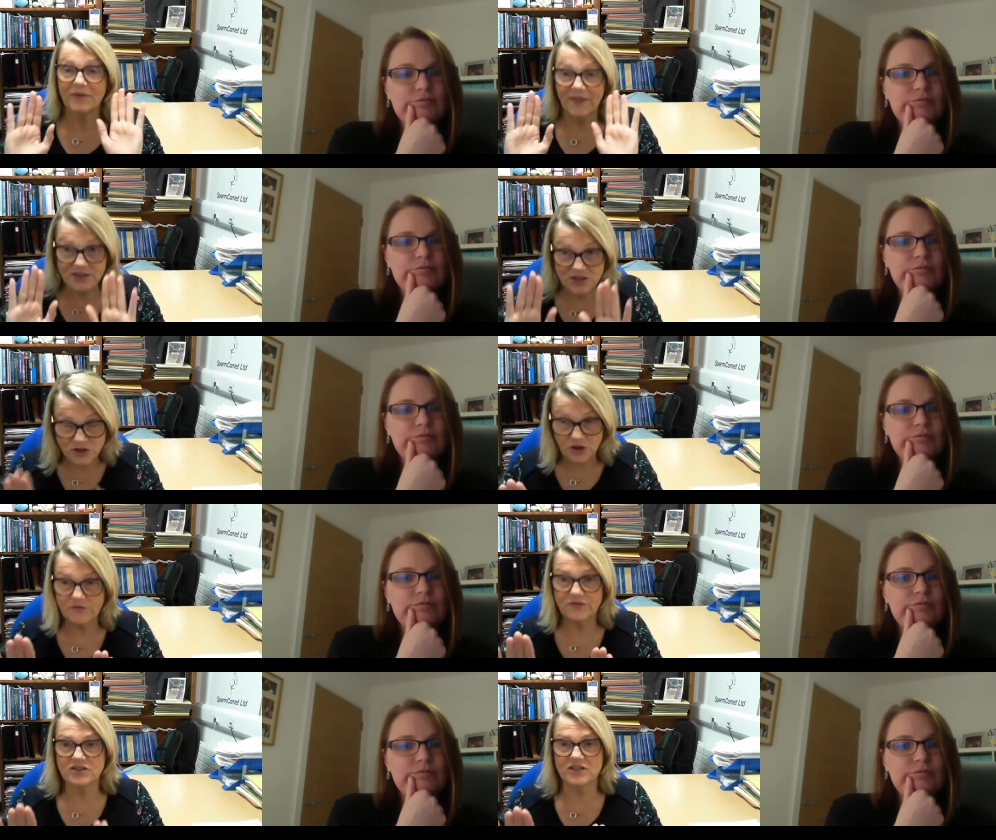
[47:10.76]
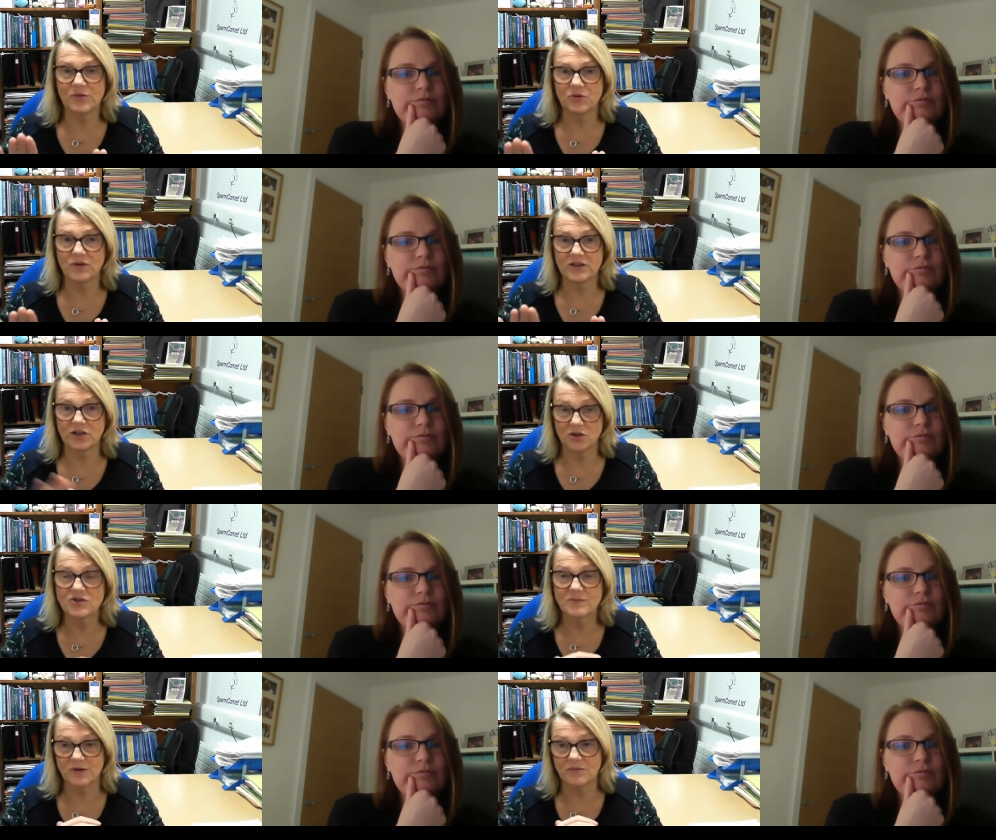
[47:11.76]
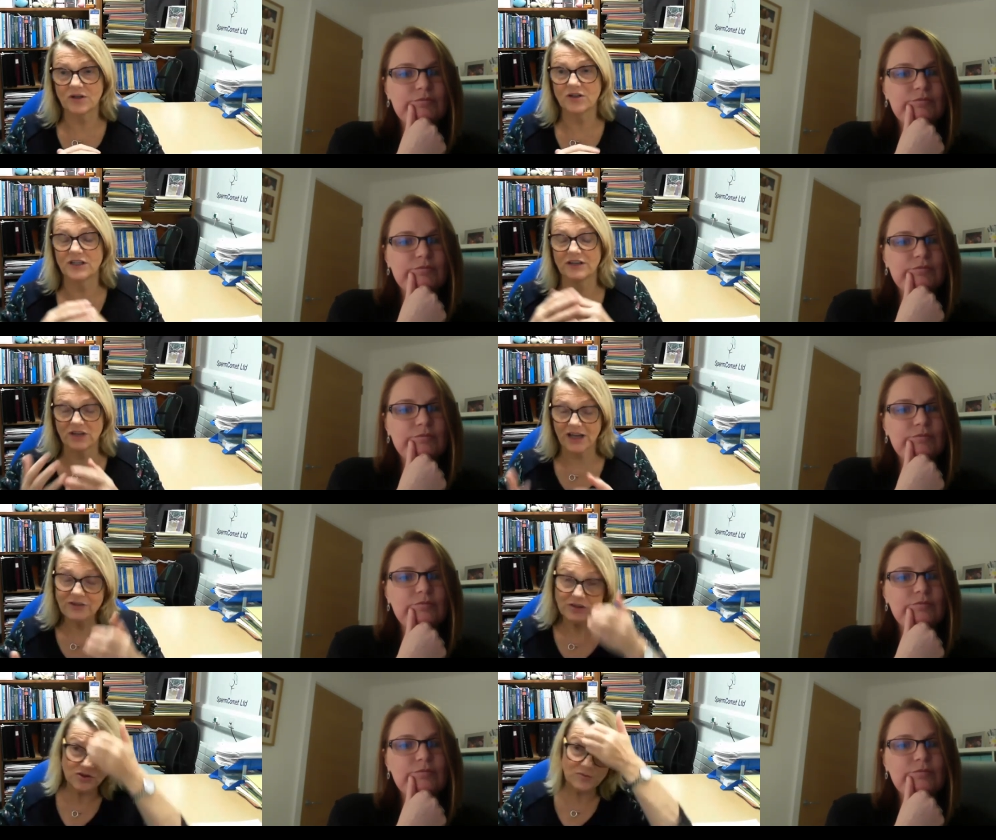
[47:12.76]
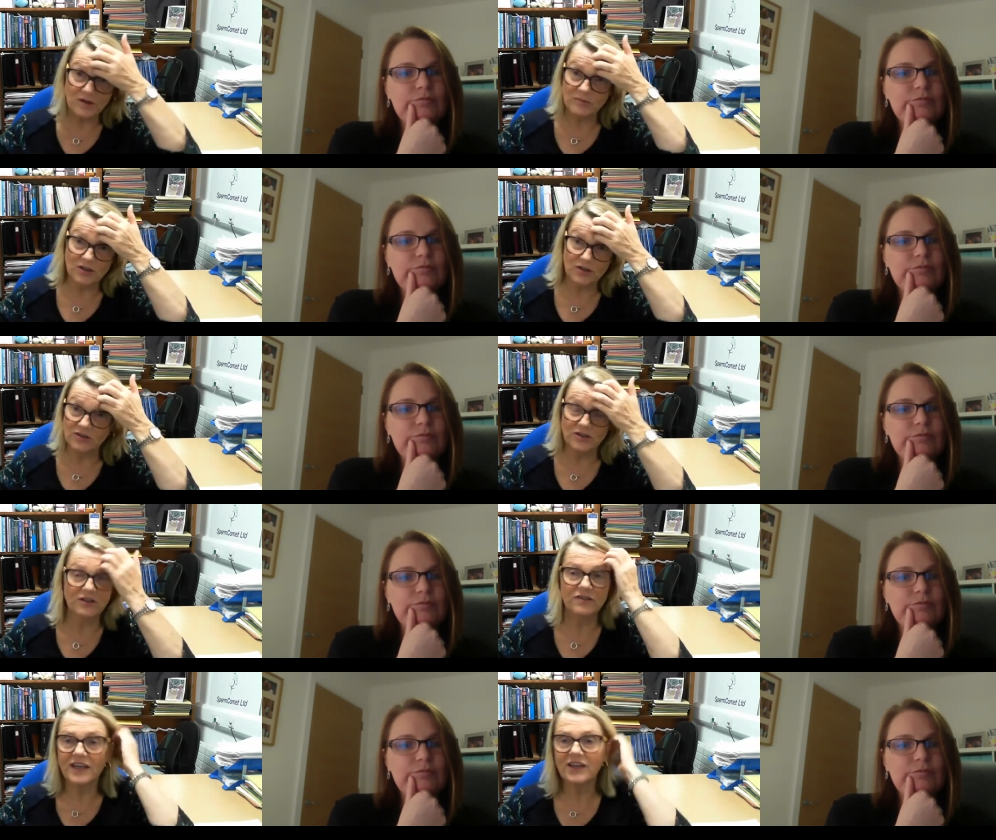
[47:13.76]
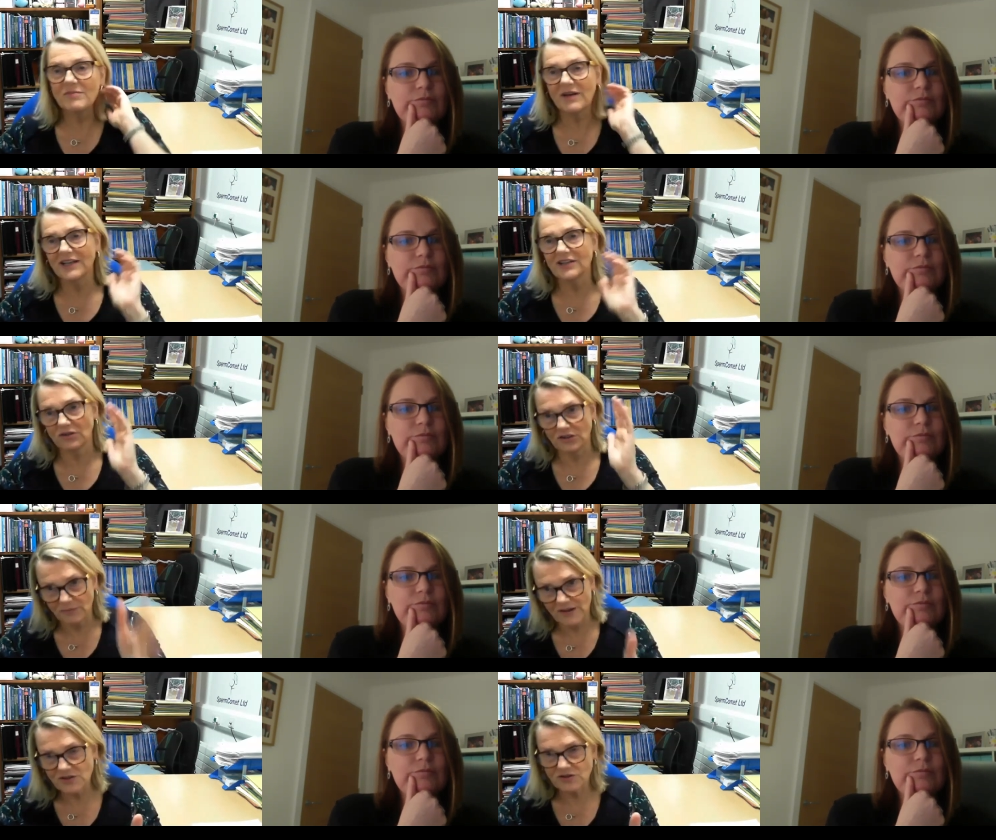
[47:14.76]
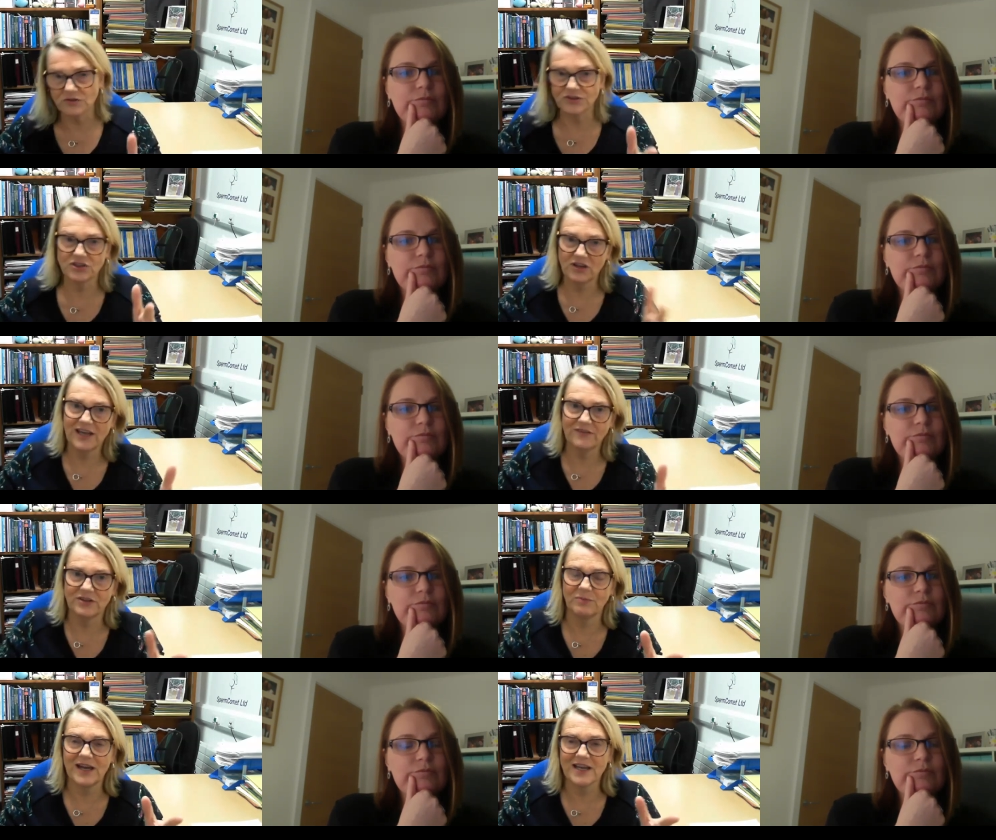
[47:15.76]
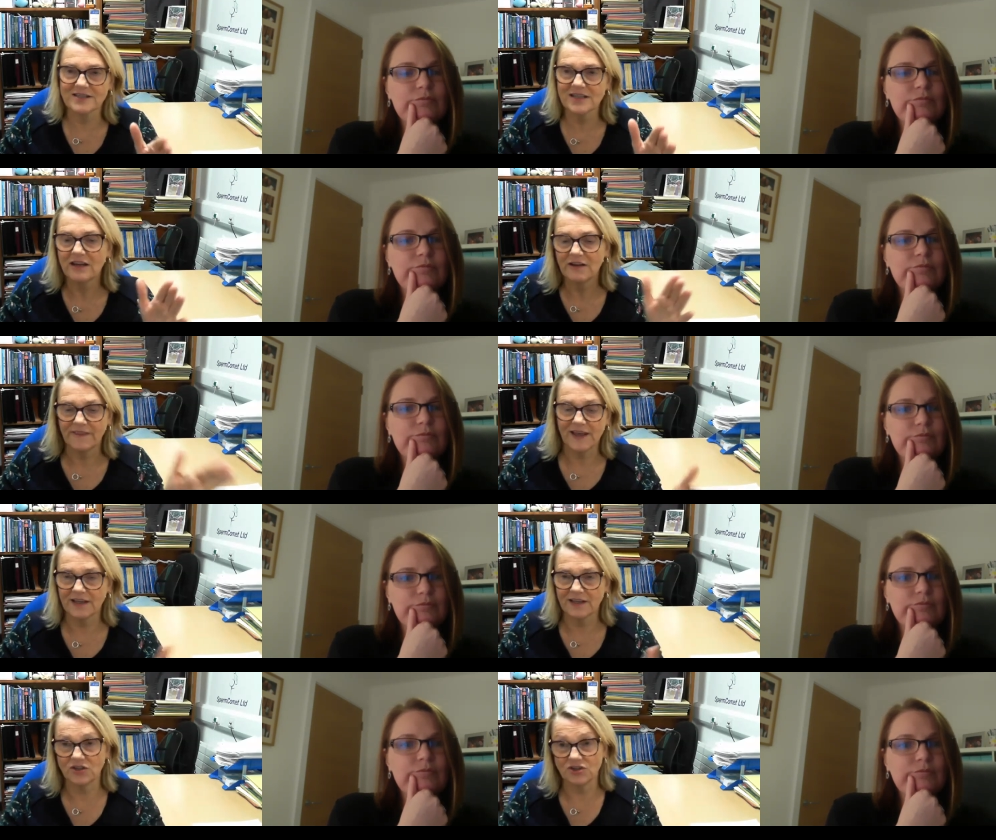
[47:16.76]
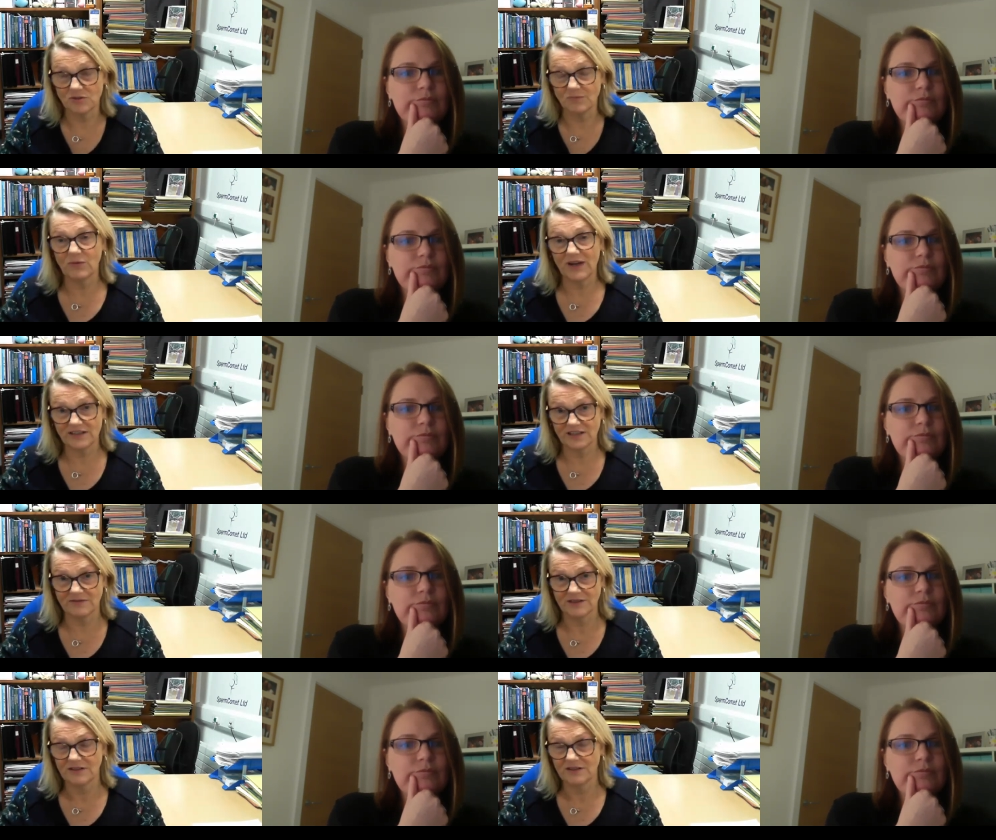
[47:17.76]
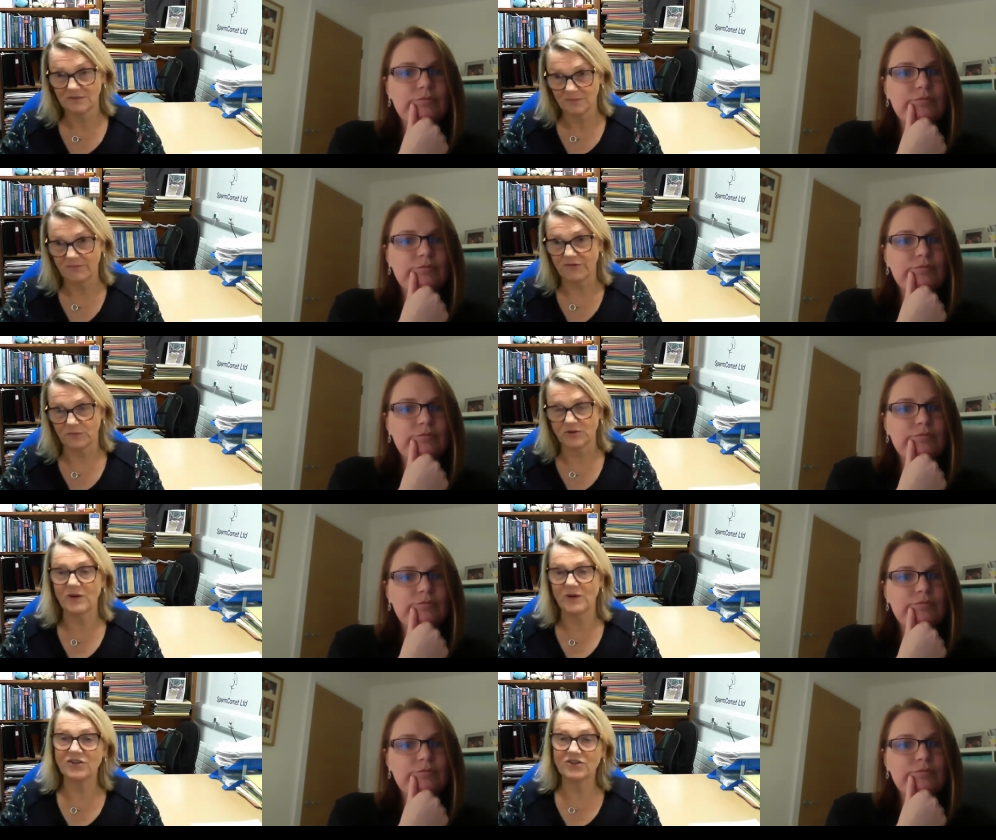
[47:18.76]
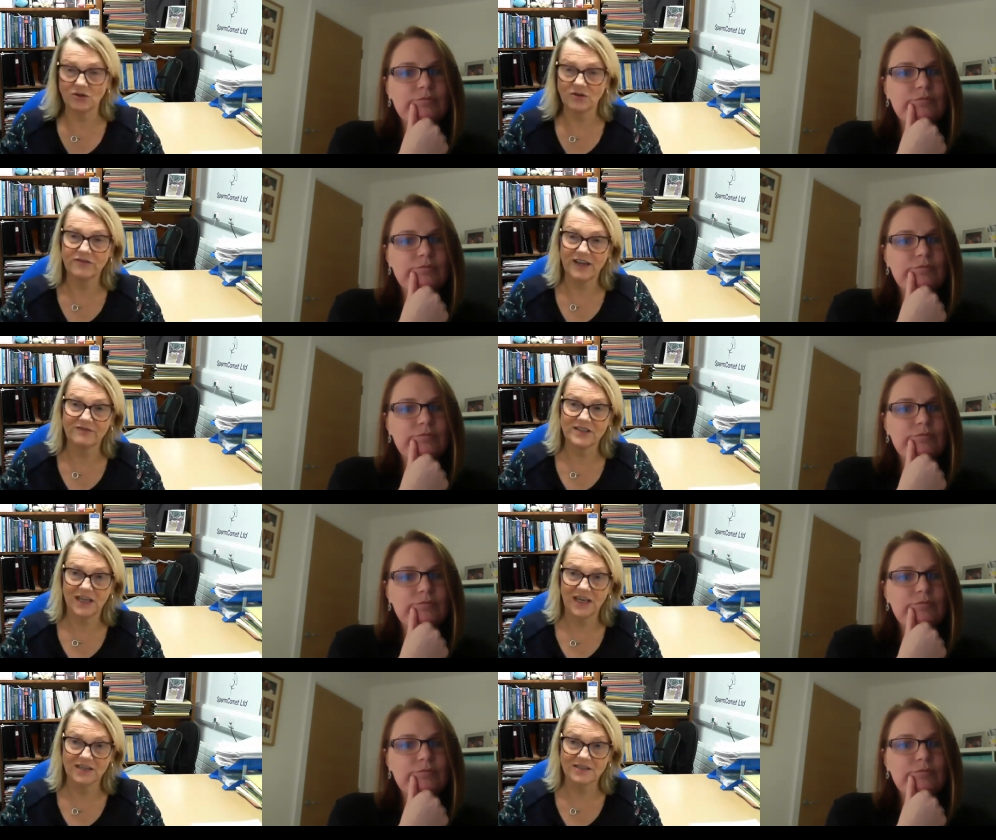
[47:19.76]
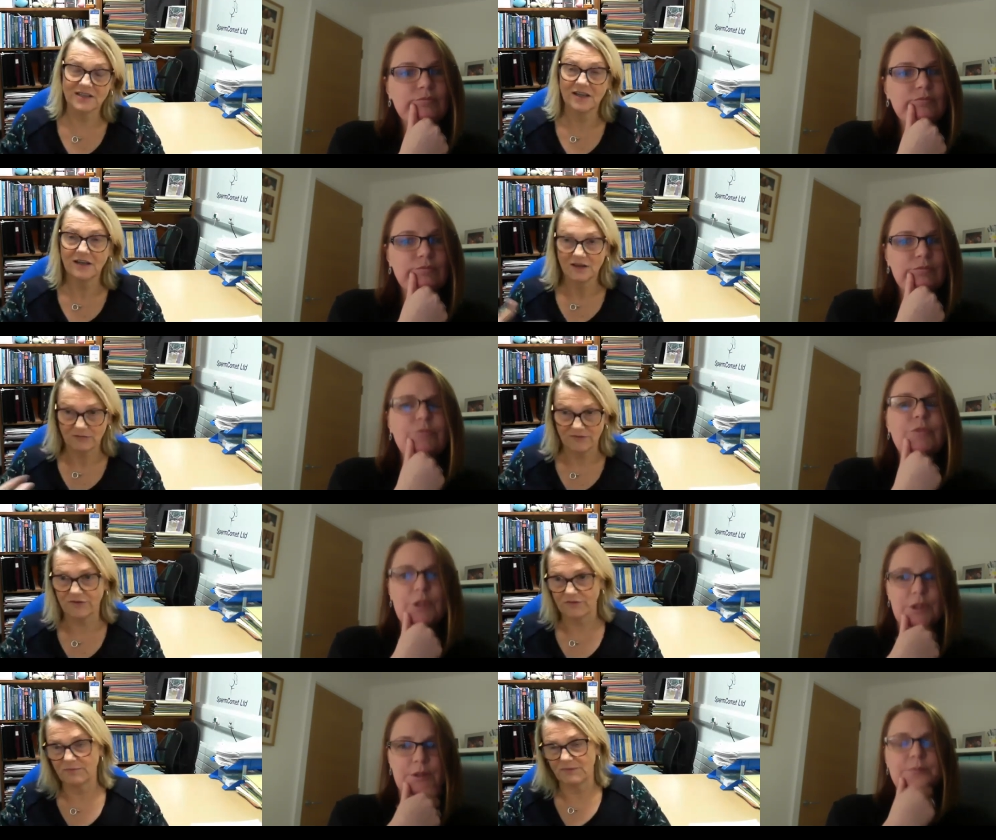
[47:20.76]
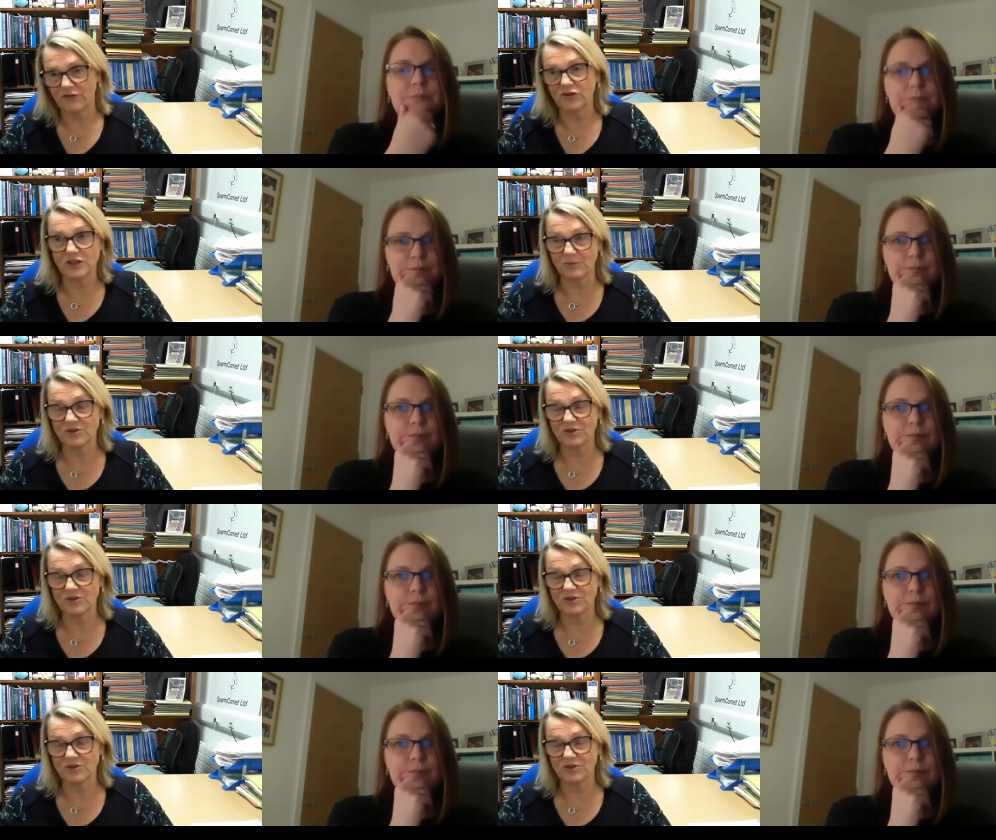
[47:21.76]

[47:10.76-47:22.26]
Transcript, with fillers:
Speaker 1: But that's not for someone with a low sperm count. If you have a low sperm count, or you think you might, or you've been told that you have in the past, then you should be waiting for between two and five days before you